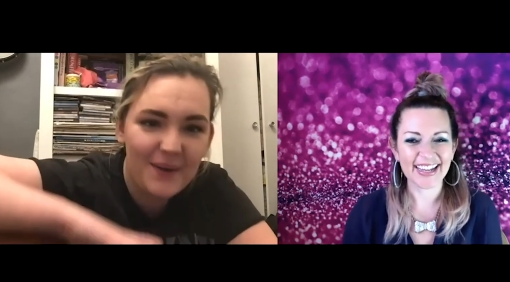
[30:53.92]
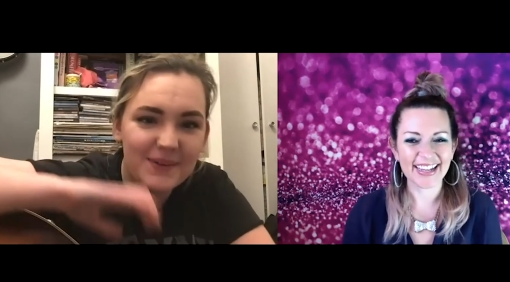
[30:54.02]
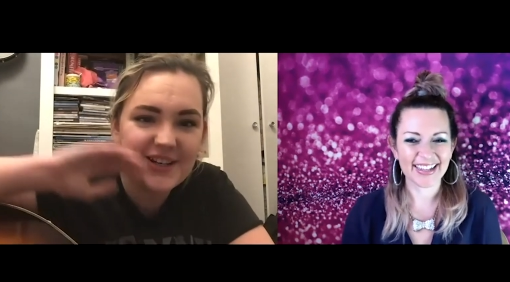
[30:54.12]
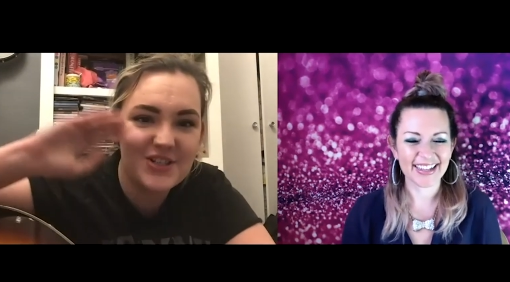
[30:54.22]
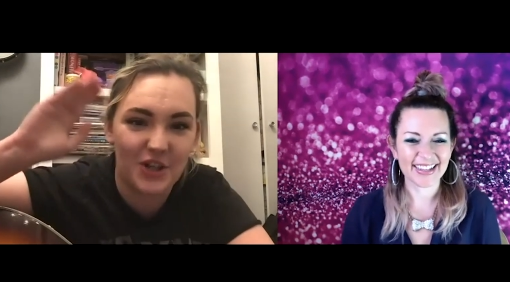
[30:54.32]
Speaker 1: i'm
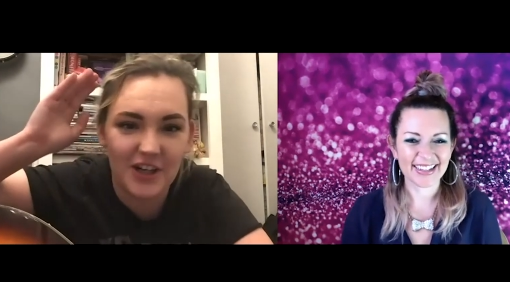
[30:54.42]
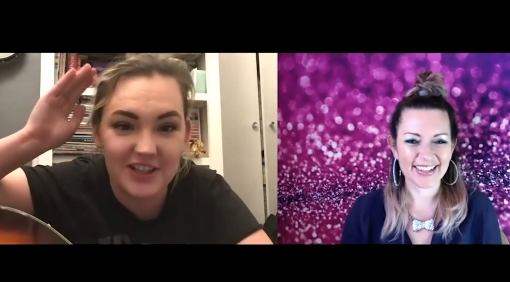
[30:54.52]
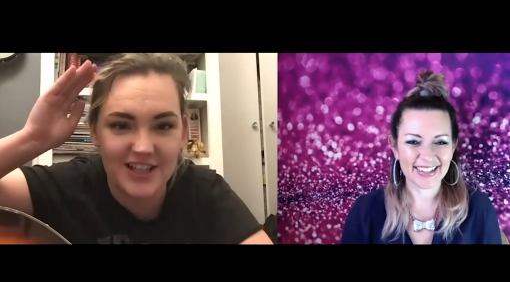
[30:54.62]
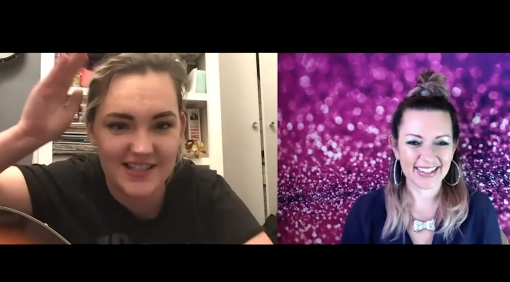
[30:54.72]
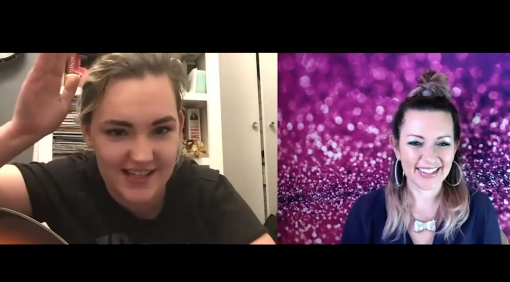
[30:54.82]
gonna try and
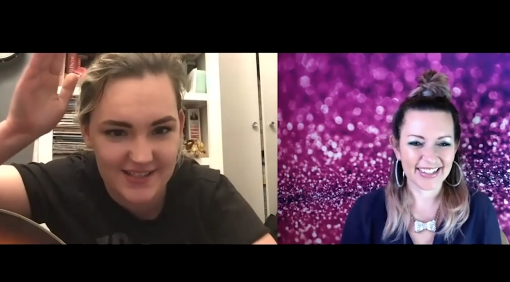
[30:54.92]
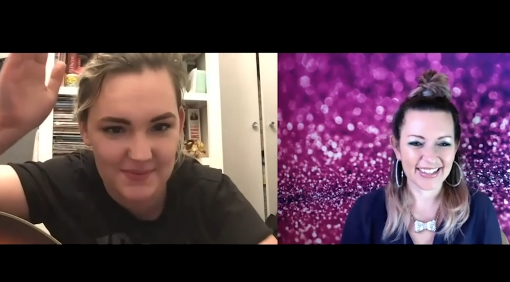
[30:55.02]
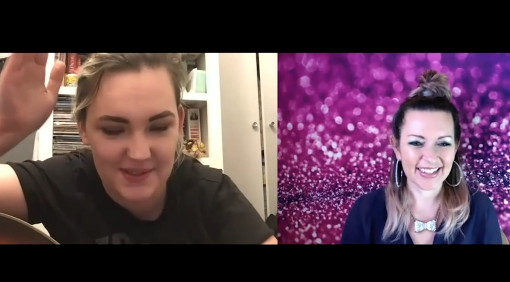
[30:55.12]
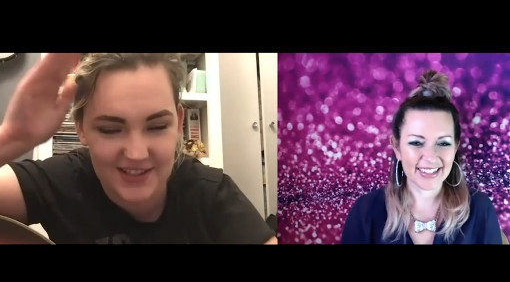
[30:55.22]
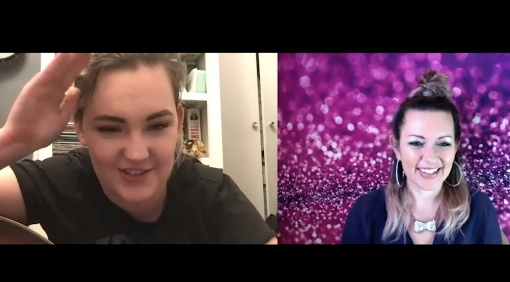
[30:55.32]
not say
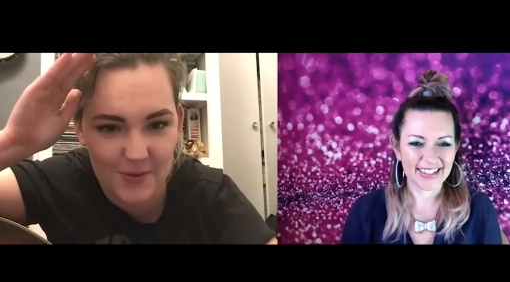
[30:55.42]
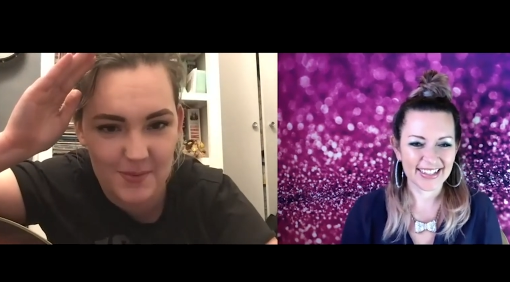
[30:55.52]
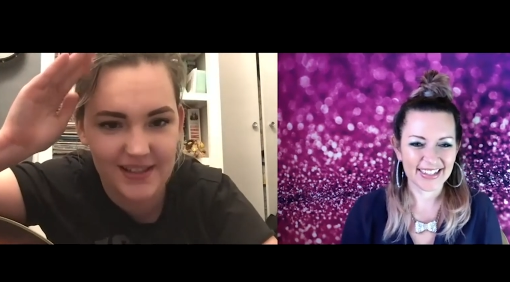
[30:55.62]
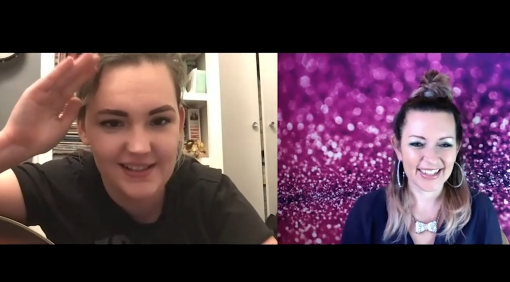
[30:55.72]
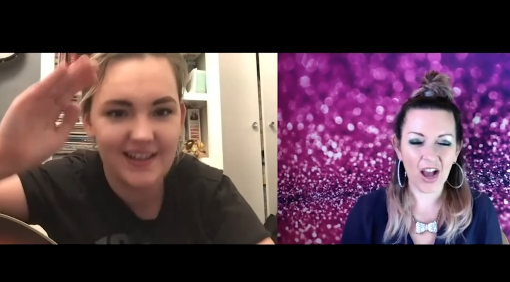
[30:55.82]
something
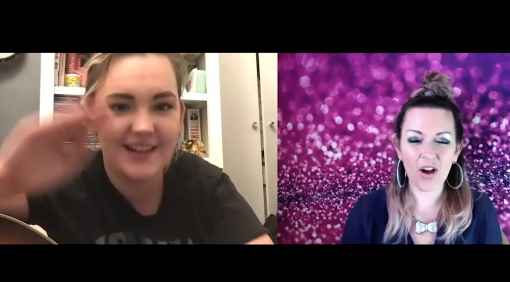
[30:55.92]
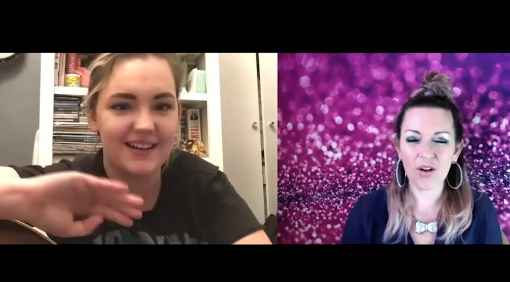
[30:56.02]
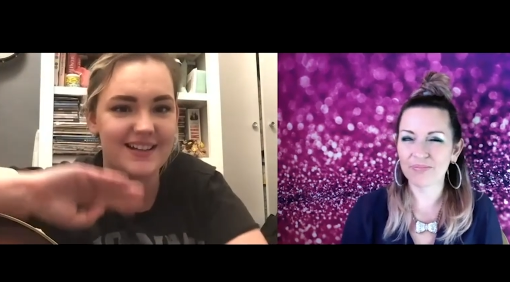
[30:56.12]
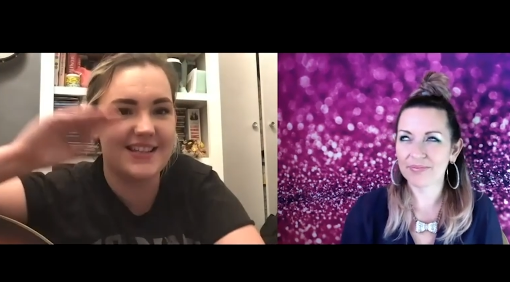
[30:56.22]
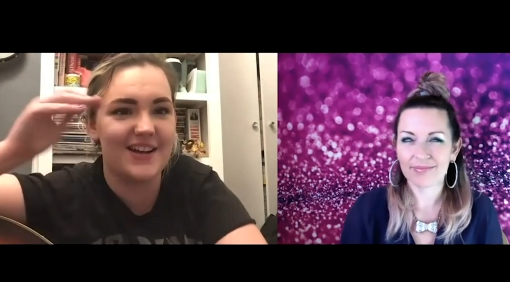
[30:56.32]
stupid oh
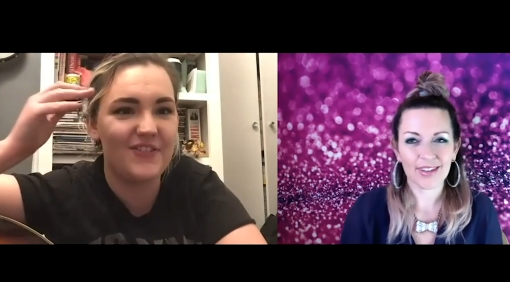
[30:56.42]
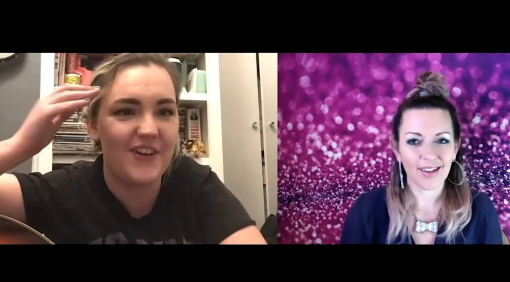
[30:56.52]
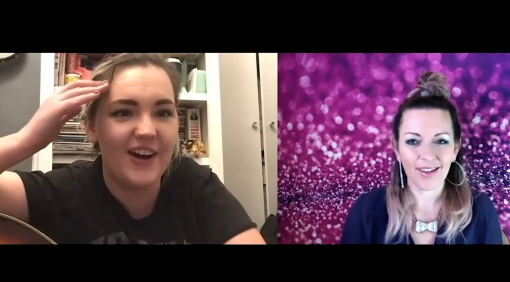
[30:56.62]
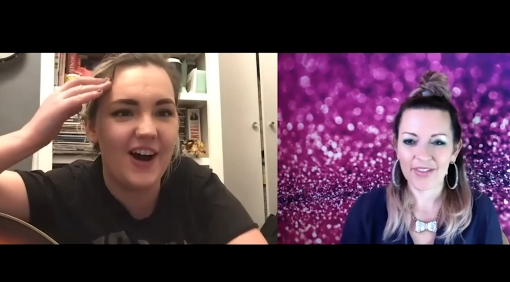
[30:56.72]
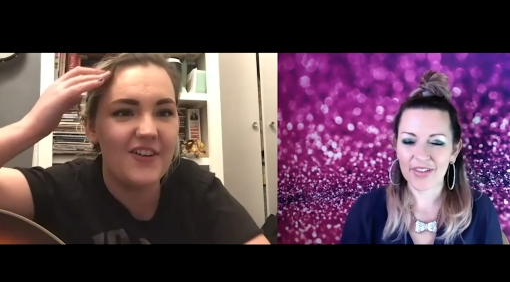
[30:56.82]
because i
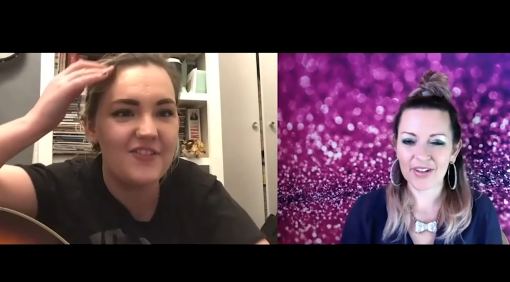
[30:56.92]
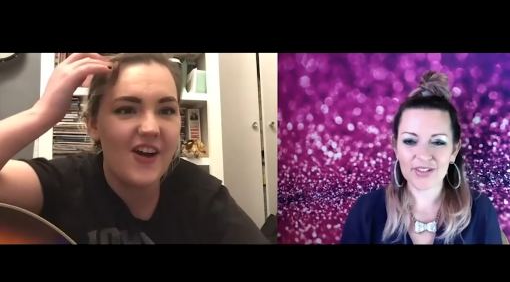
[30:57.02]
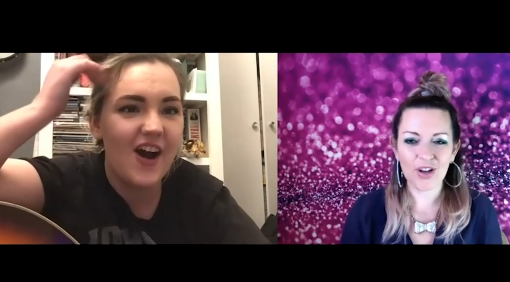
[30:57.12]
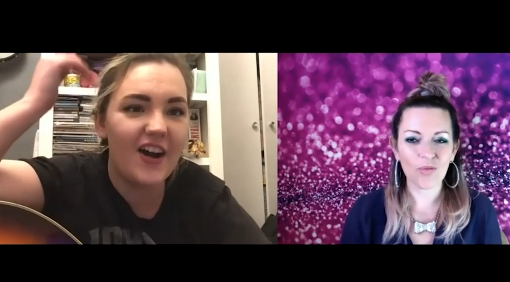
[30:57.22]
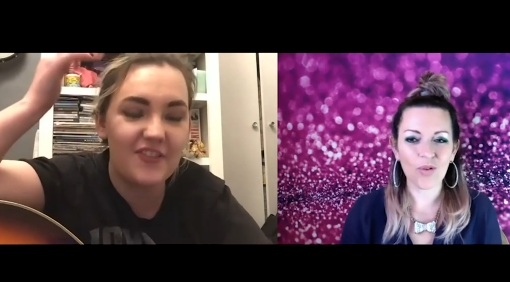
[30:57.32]
feel I,
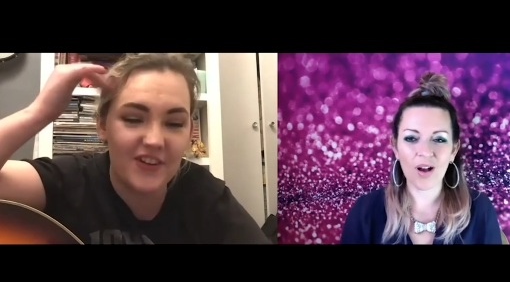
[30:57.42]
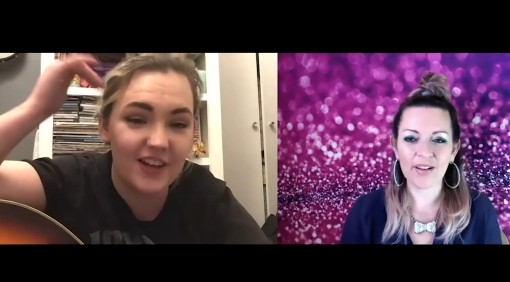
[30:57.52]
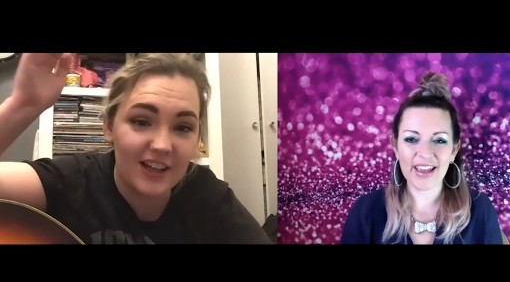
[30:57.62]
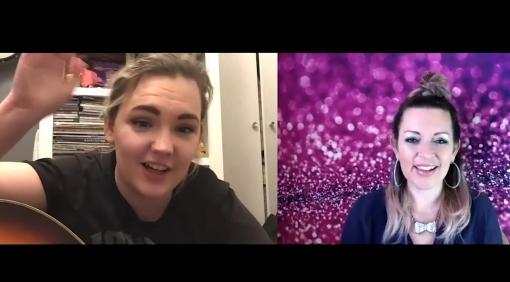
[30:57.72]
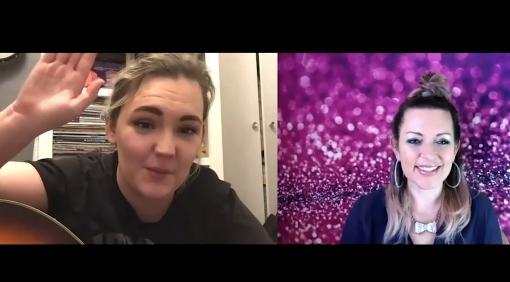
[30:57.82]
there's no I wrong
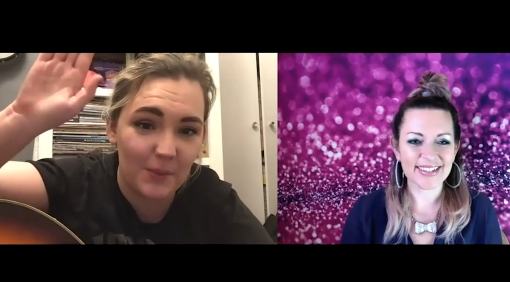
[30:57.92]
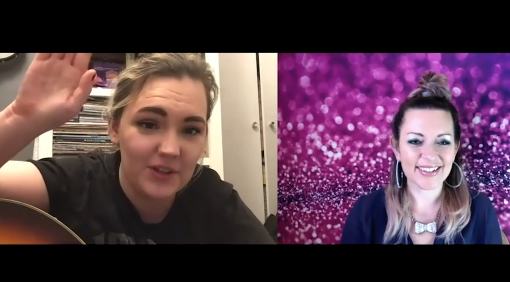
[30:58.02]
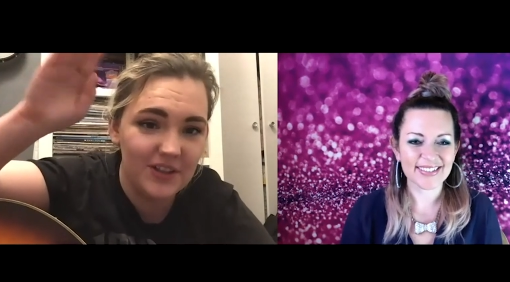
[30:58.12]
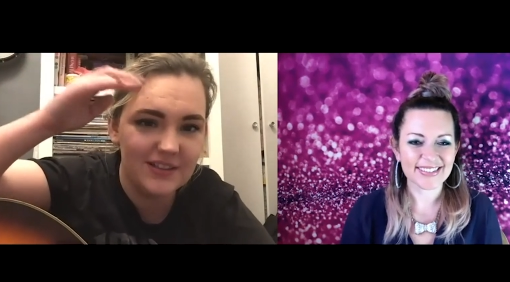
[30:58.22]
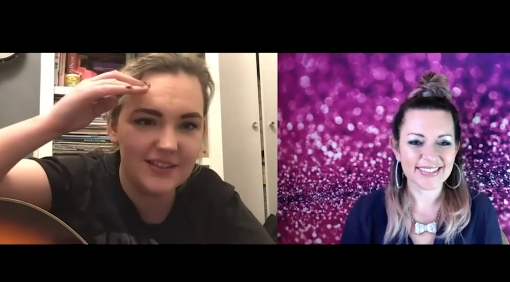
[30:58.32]
like i would